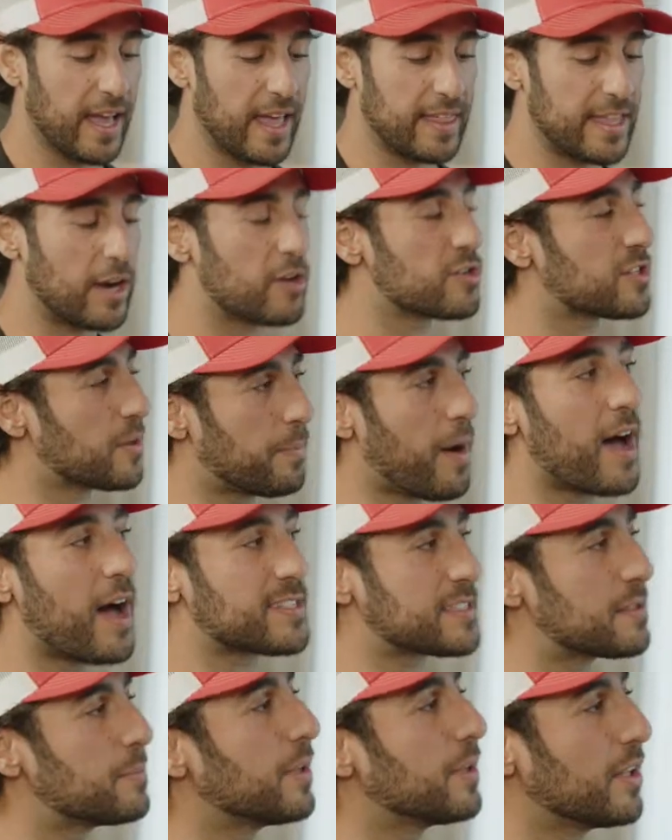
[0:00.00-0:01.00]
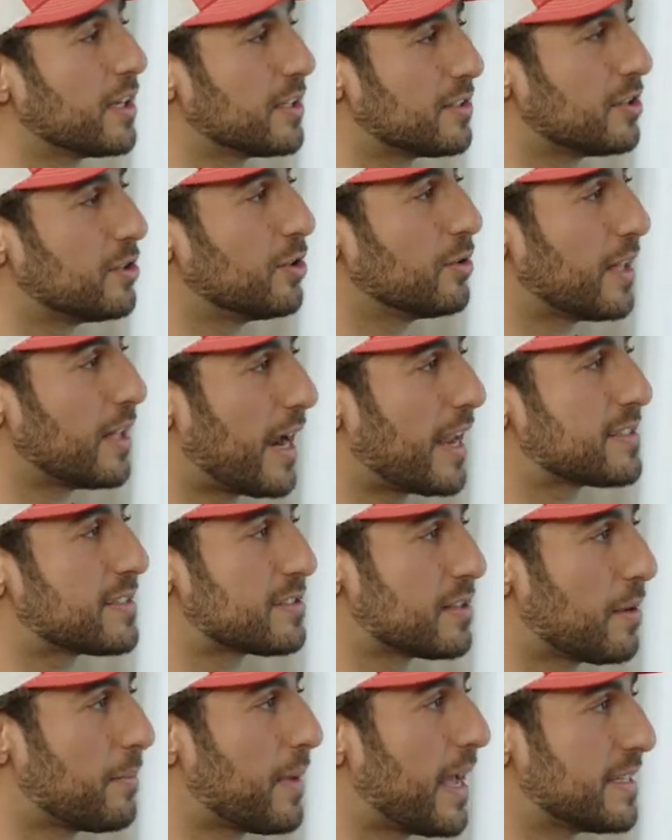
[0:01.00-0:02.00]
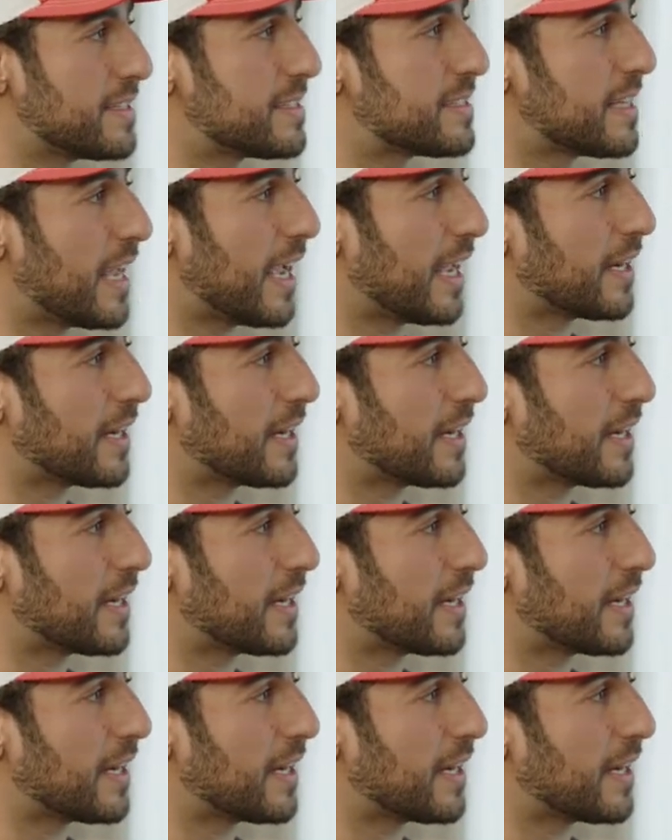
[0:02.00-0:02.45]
There's a possibility to do that at some end state.